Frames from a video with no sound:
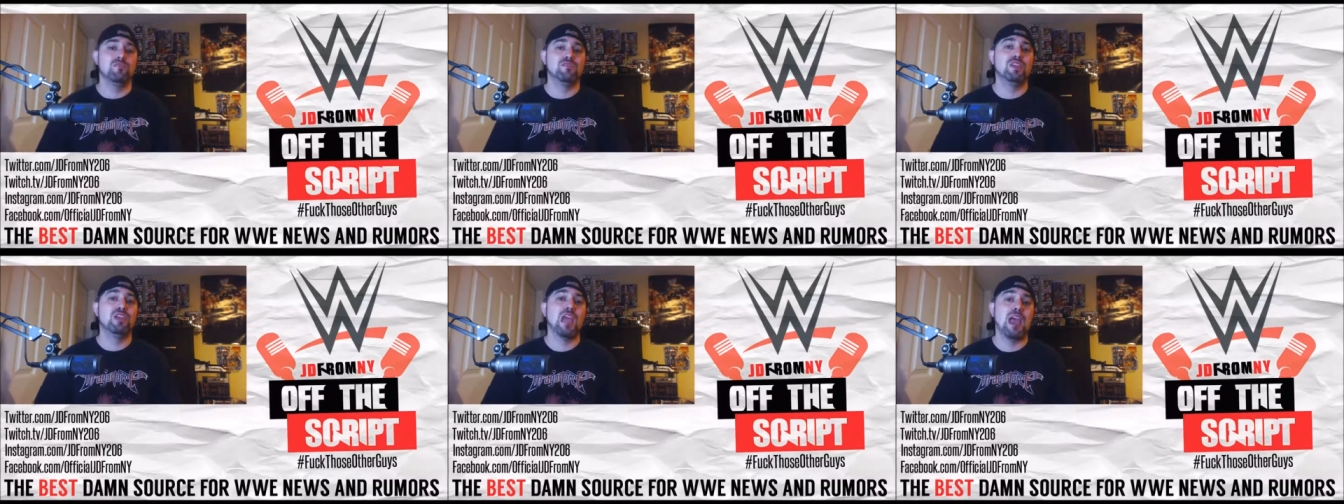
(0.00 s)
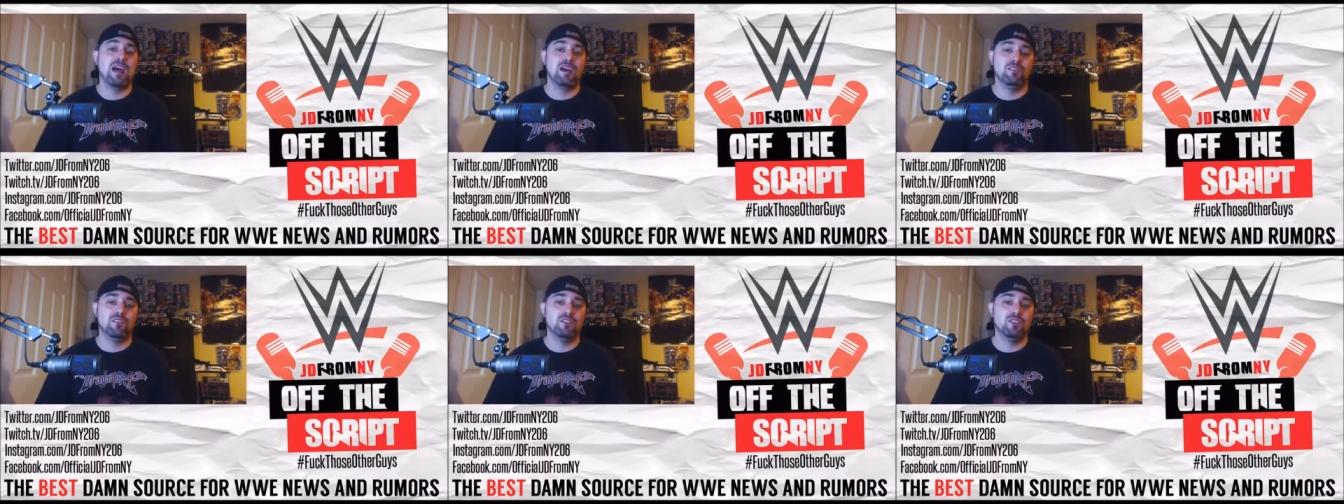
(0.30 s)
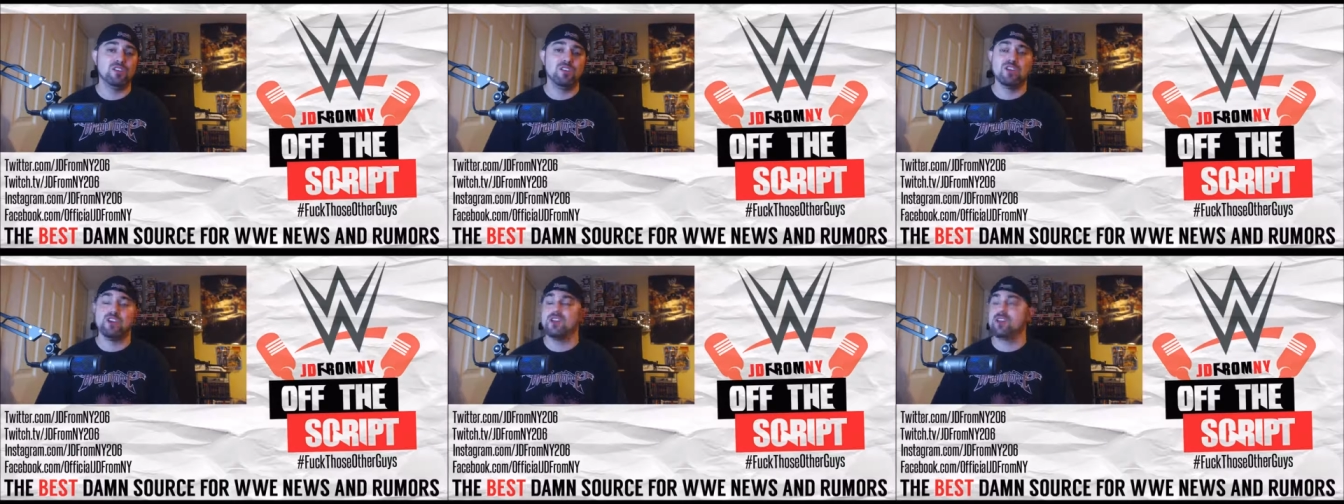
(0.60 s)
of the
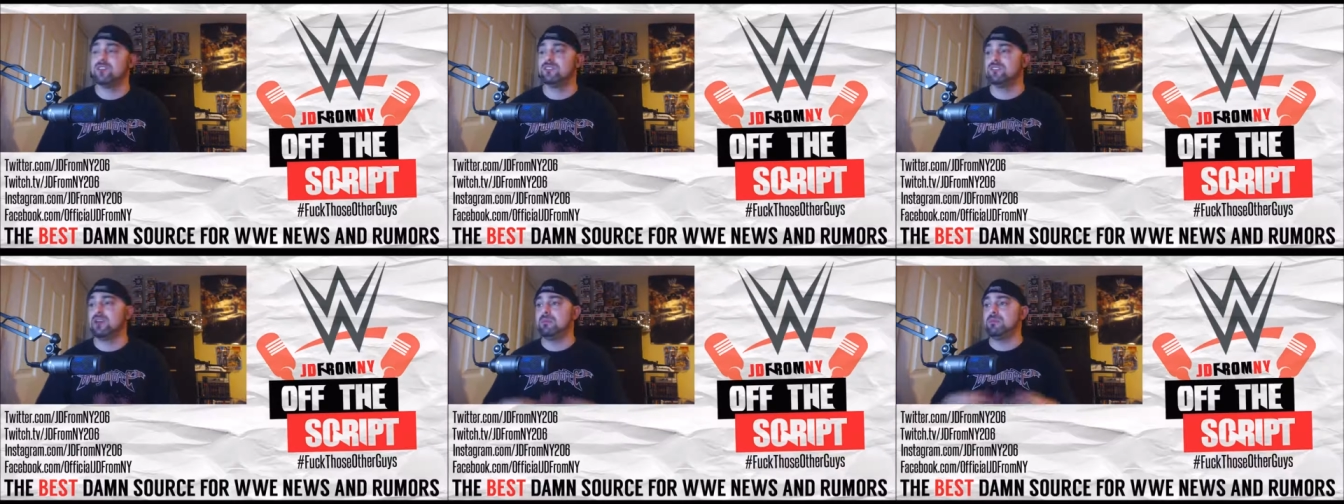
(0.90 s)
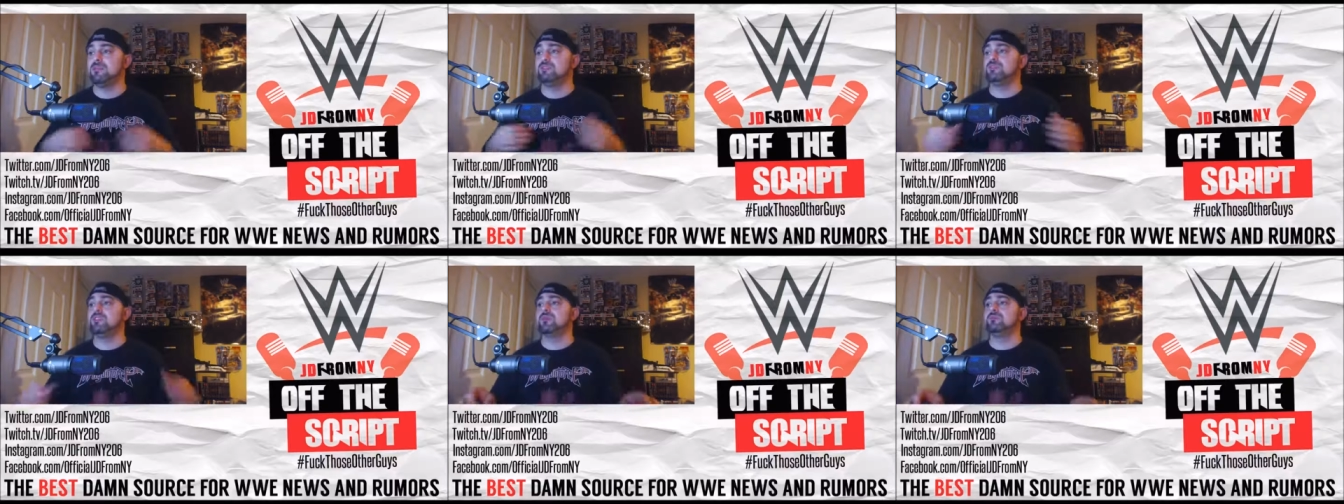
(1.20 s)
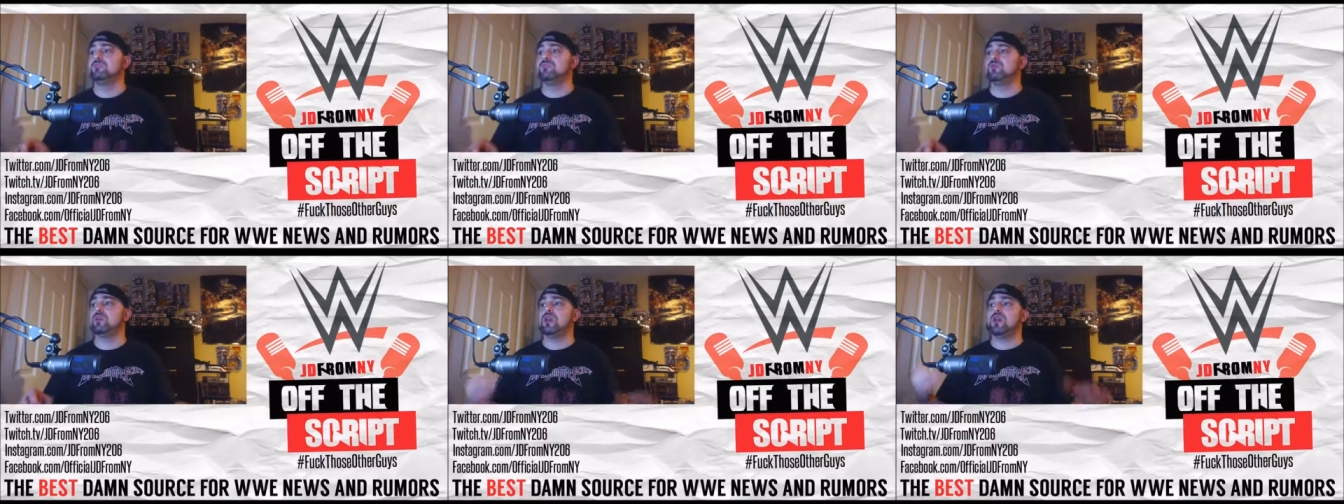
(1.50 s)
calendar year in
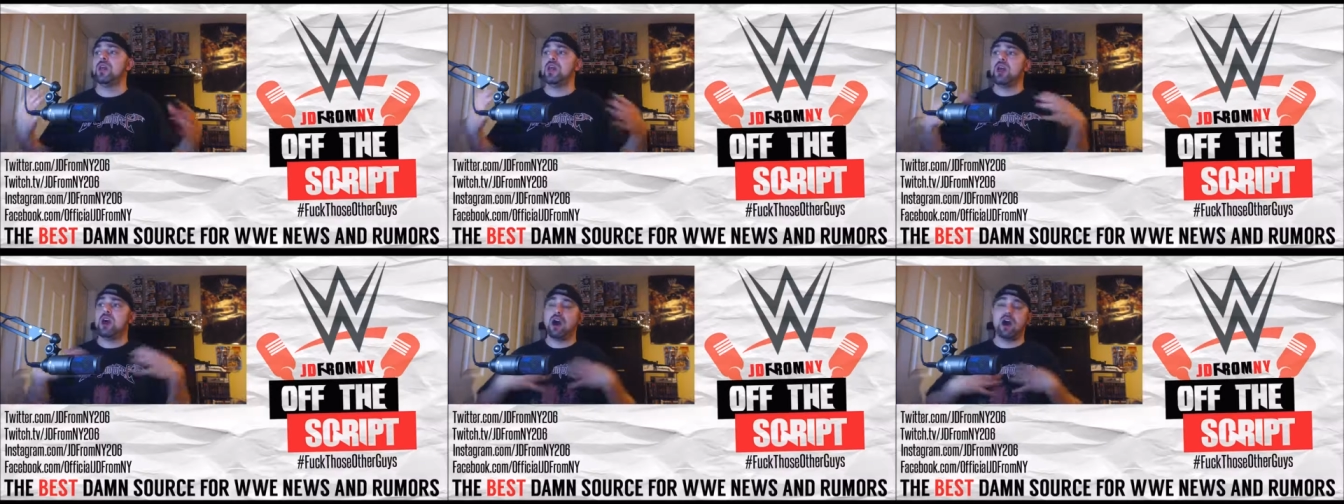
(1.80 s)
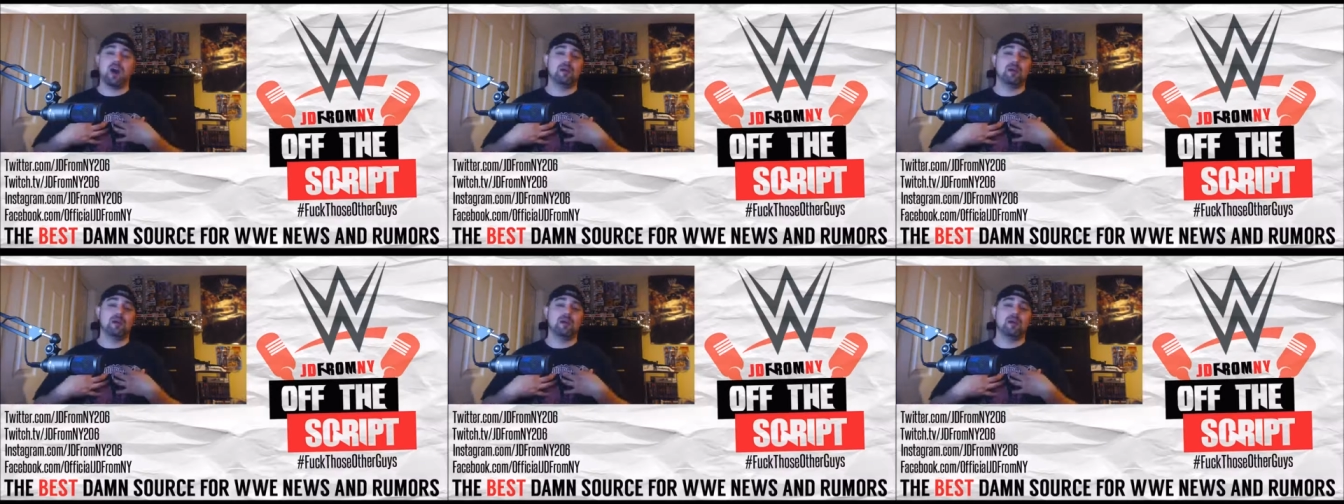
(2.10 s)
WWE.